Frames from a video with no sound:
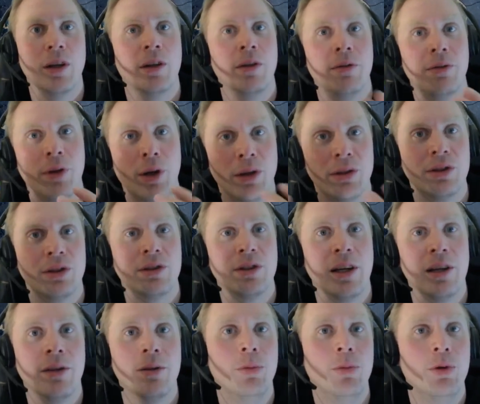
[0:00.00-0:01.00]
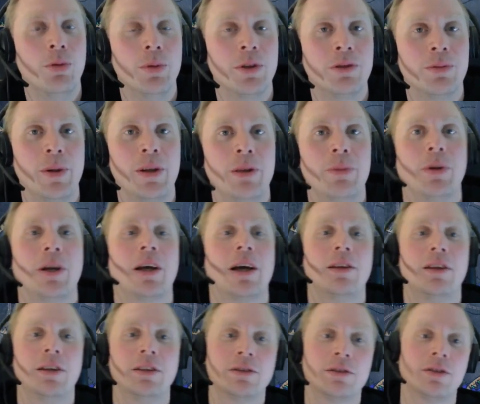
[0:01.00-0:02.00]
if you understand the movement speed
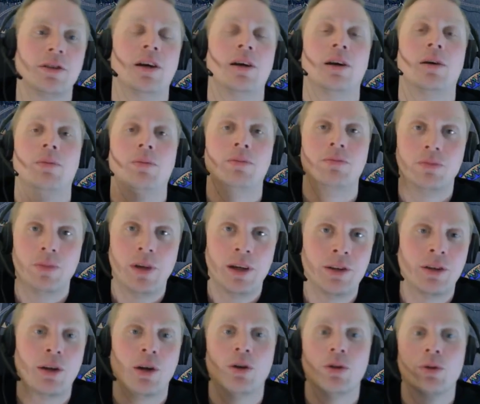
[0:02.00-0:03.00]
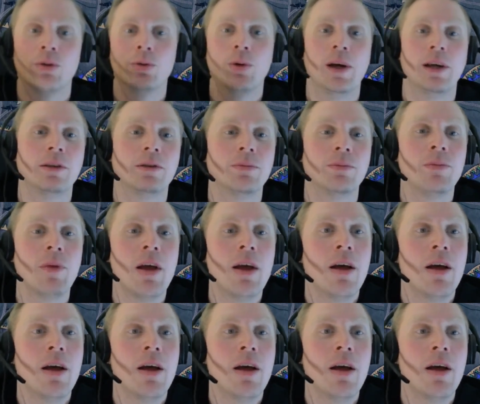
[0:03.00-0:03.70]
mechanics, and they are great.